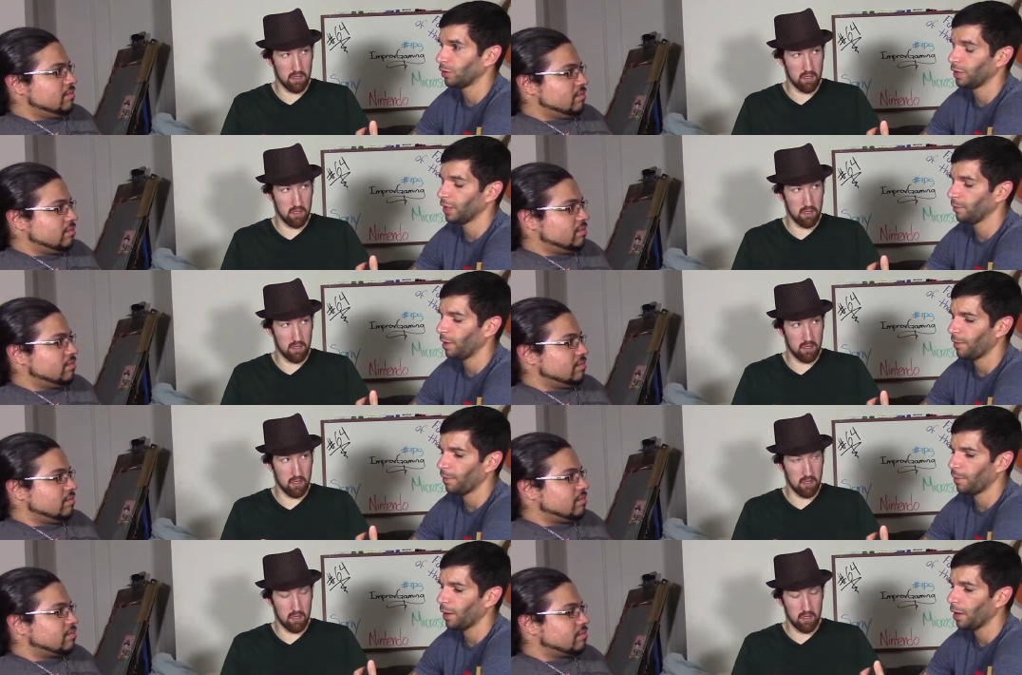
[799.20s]
Speaker 1: thing, blah, blah,
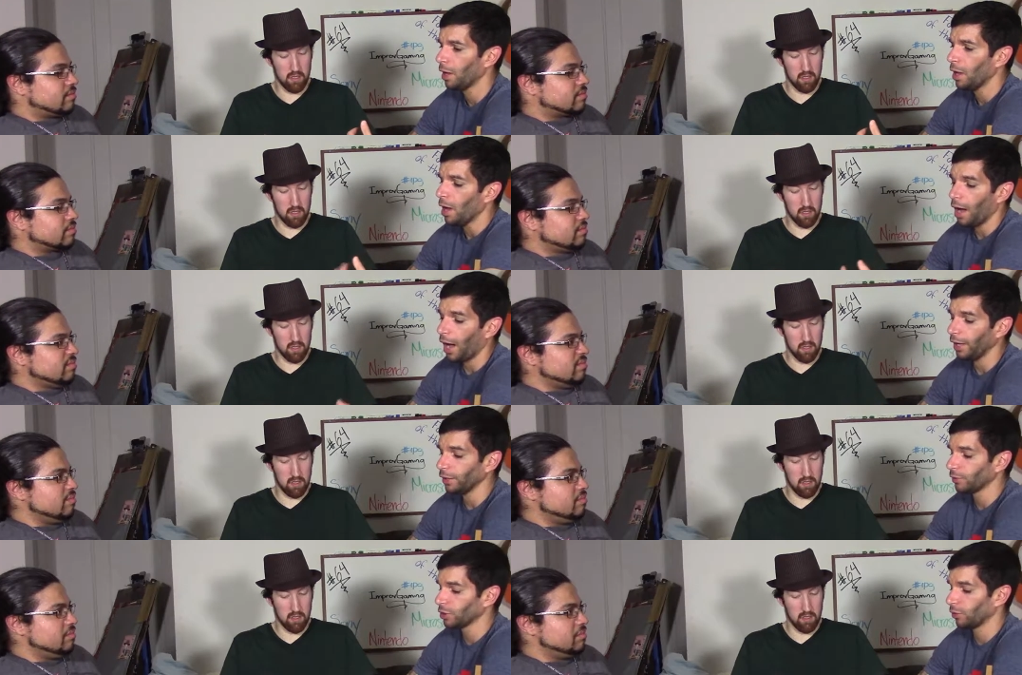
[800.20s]
blah. I thought it
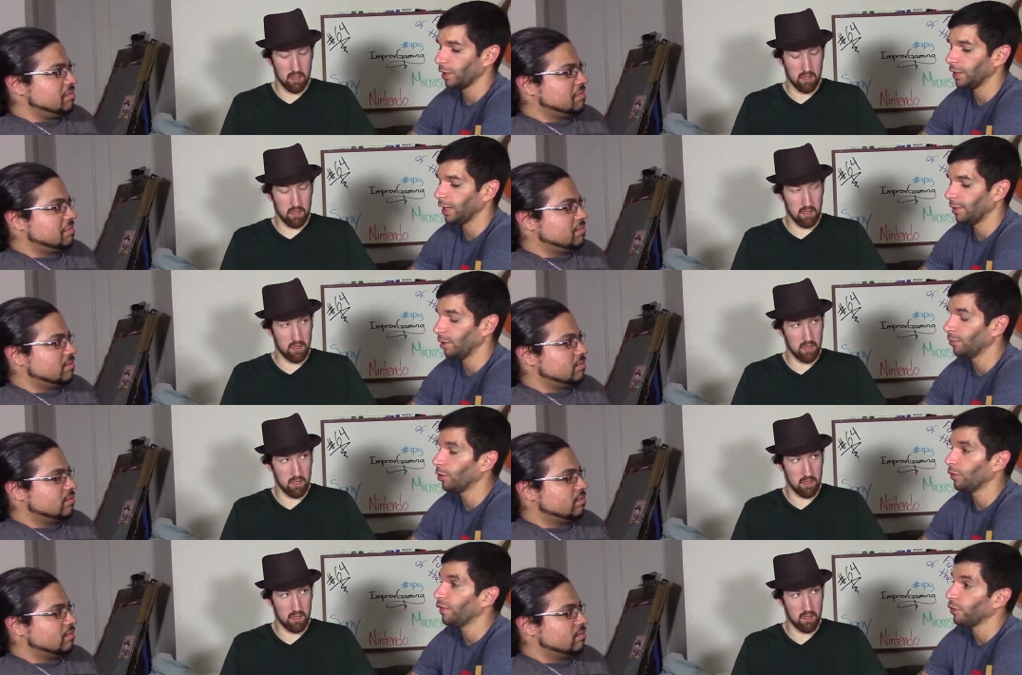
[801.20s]
was a great game, even though
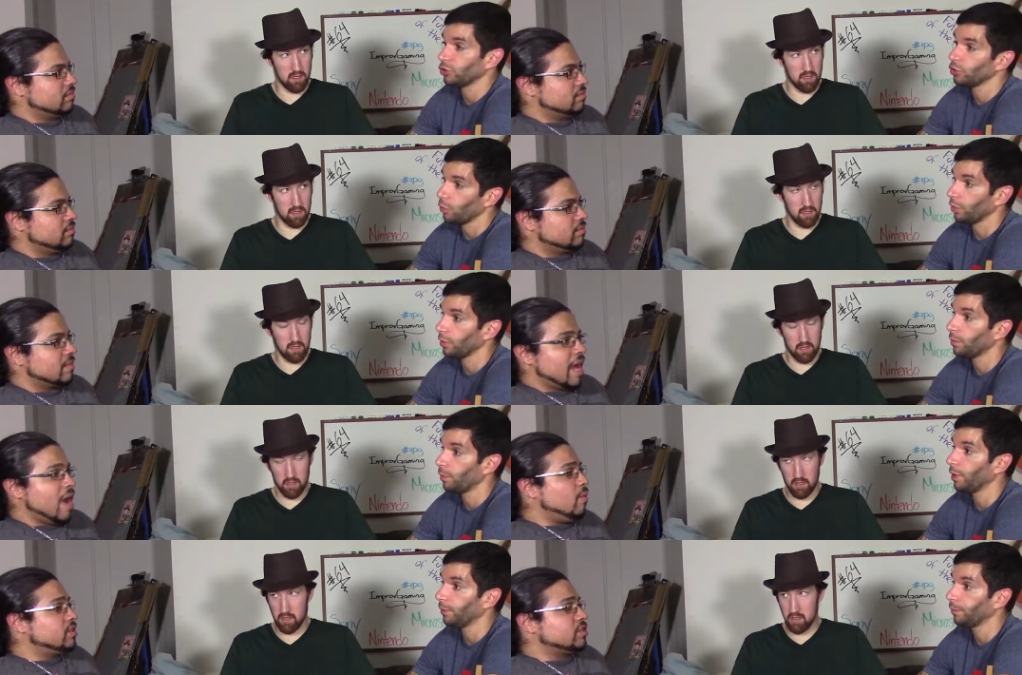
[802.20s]
it fell short. I but
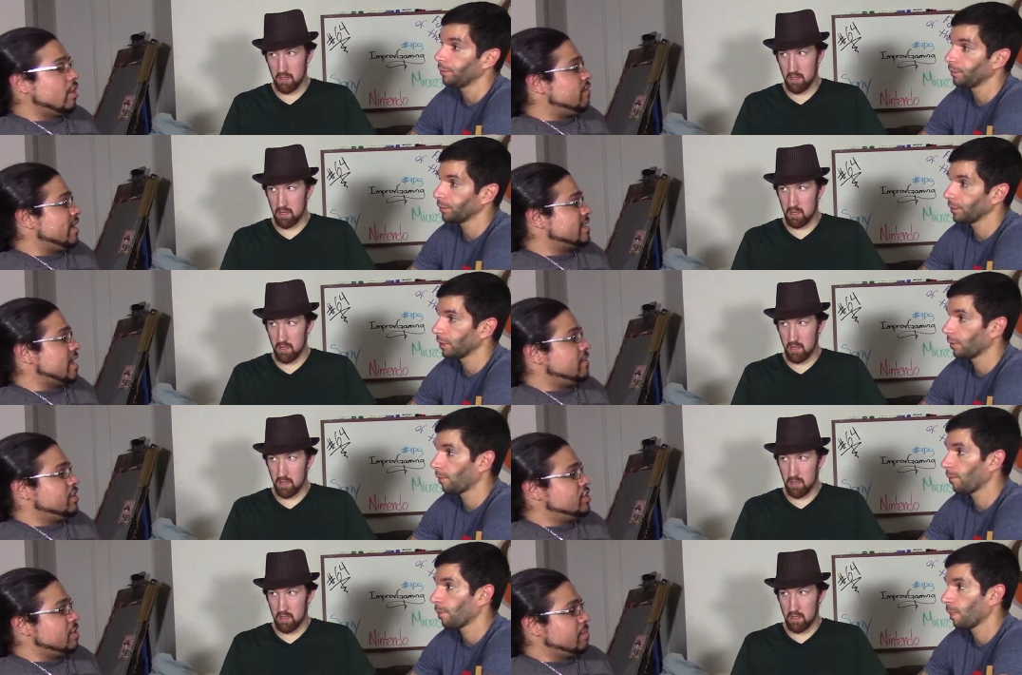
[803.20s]
want Star Fox out of his
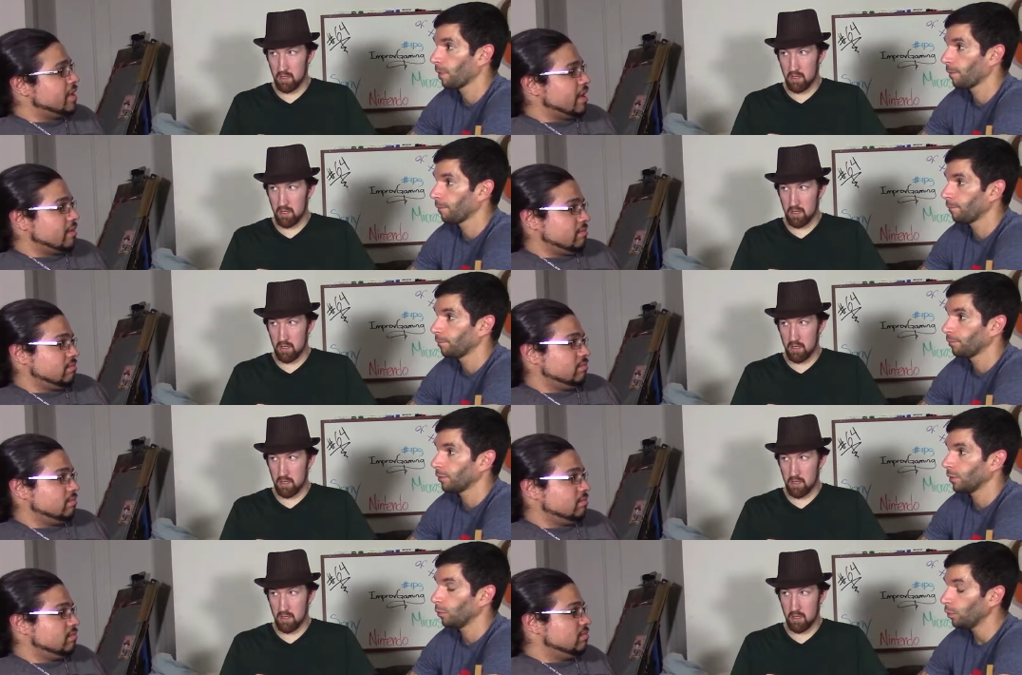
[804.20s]
ship again.
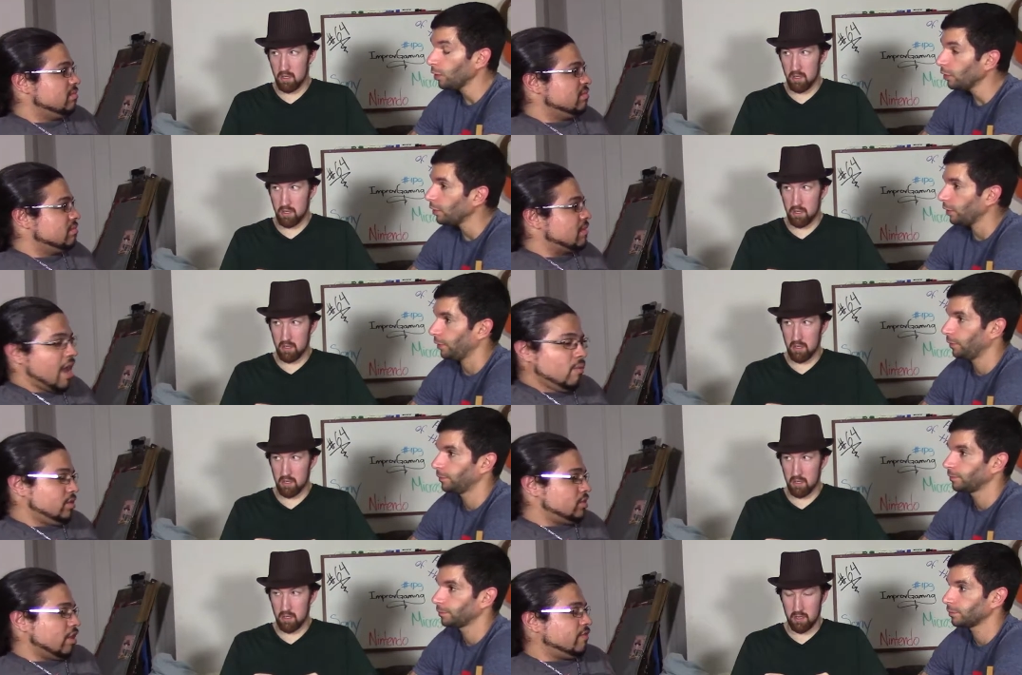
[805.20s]
Speaker 2: Really? I want
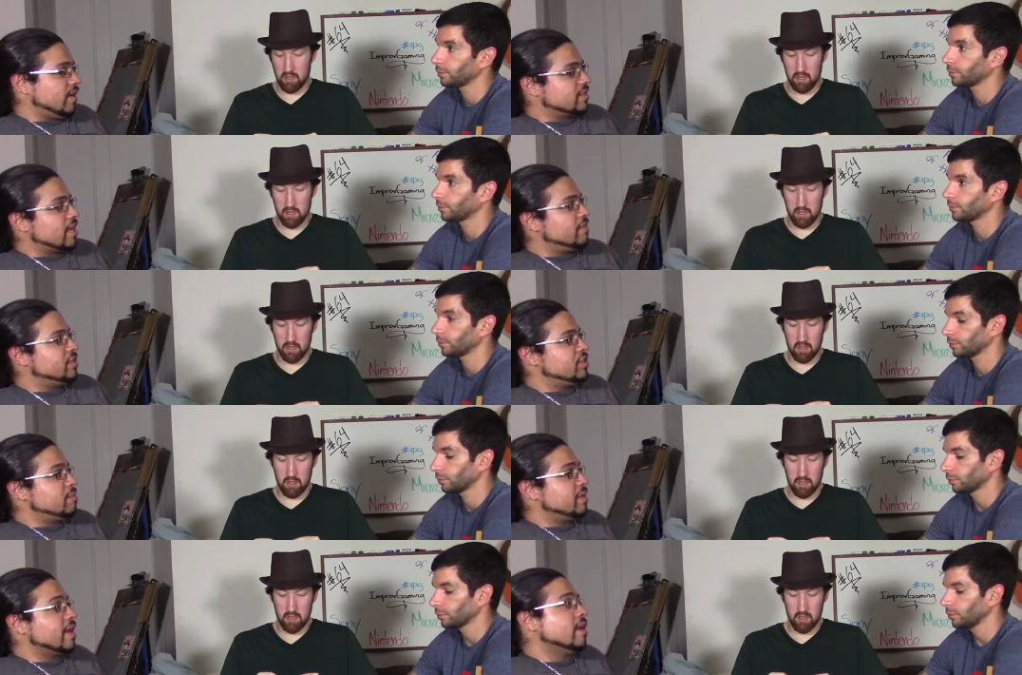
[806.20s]
Star Fox out of his ship
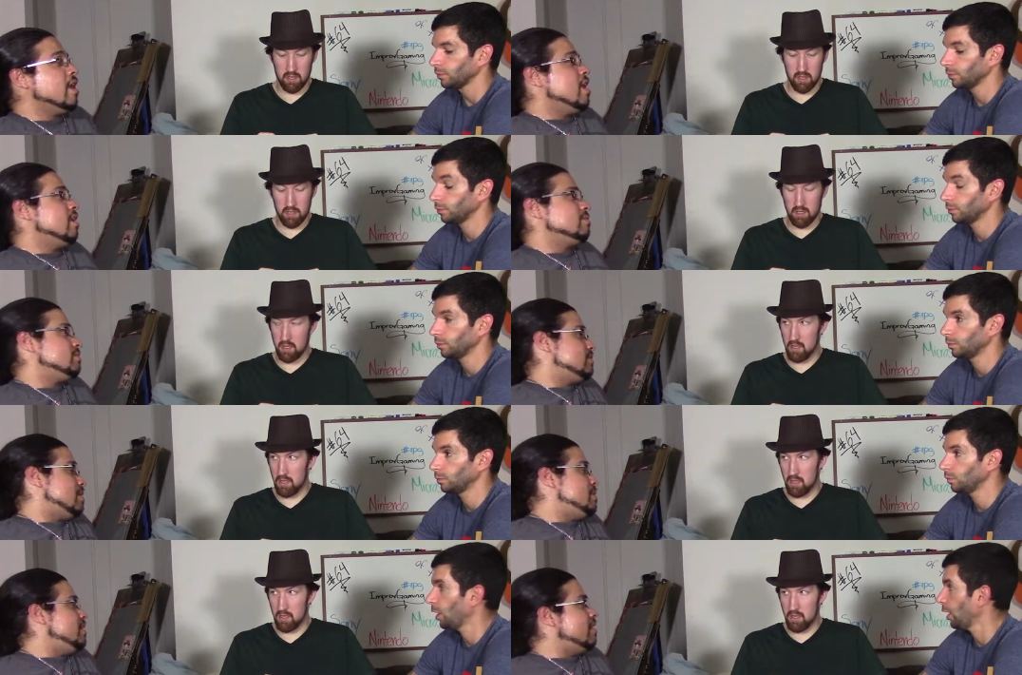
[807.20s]
again. I
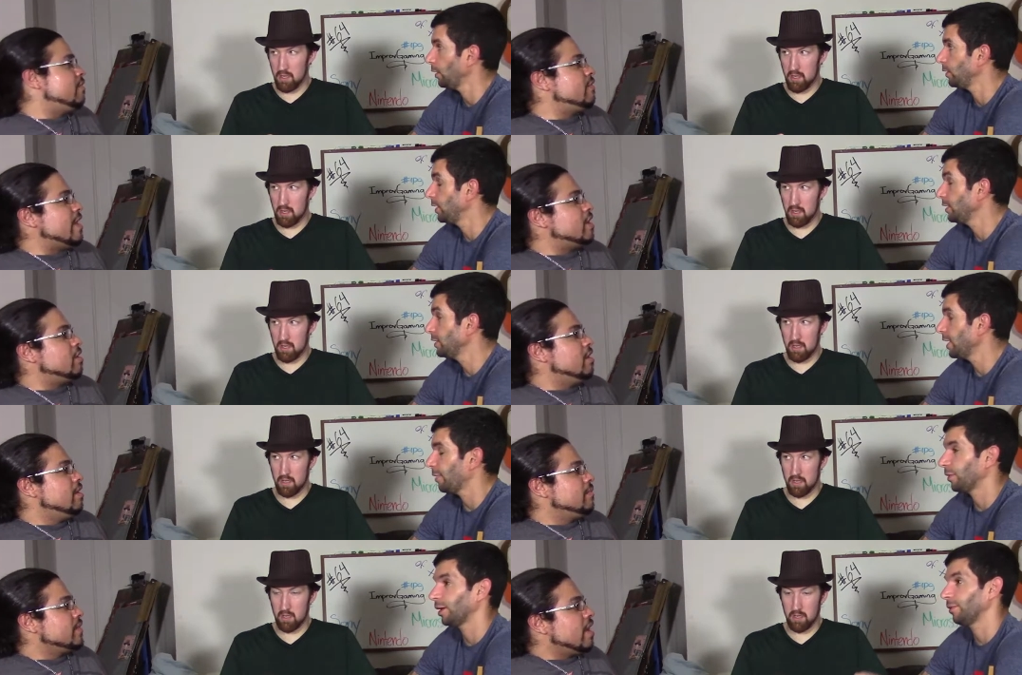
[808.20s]
mean, a fighter.
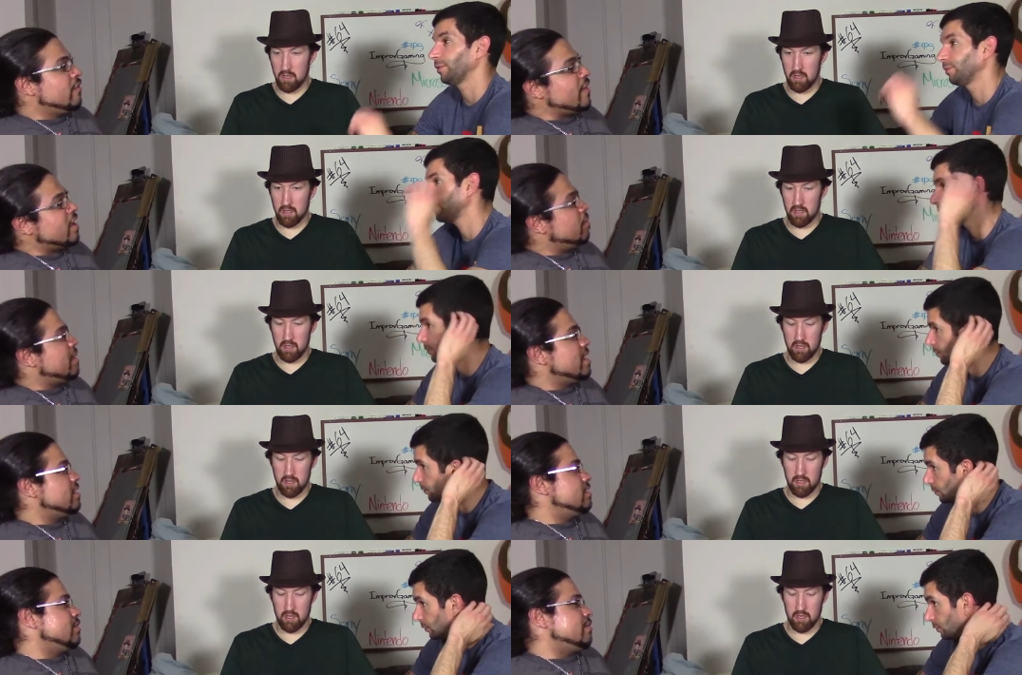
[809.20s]
A fighter pilot
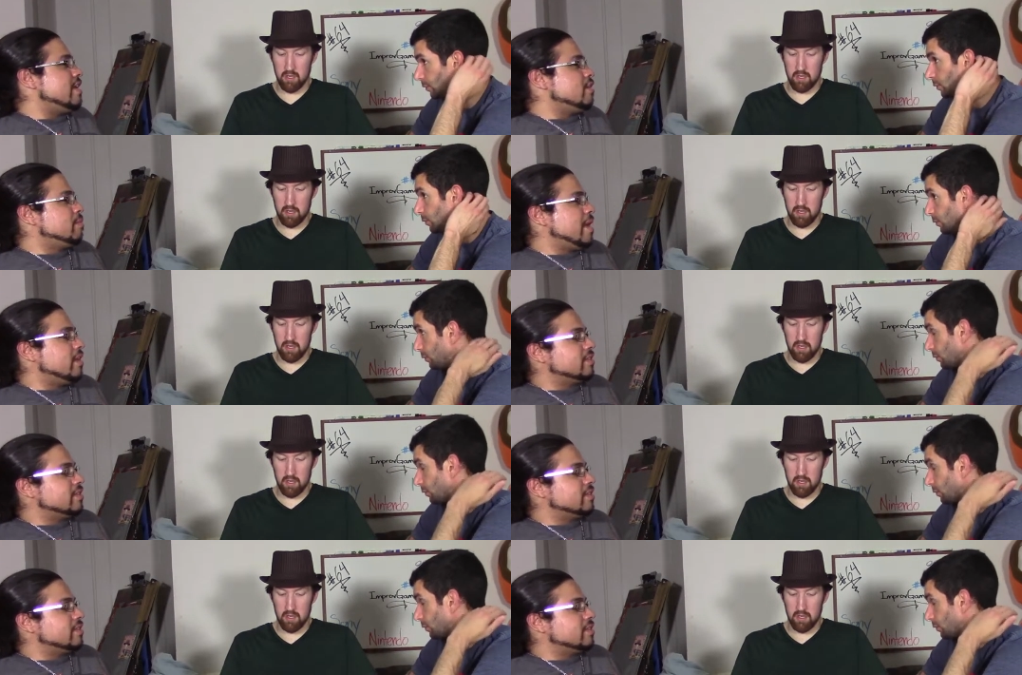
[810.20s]
is a fighter pilot.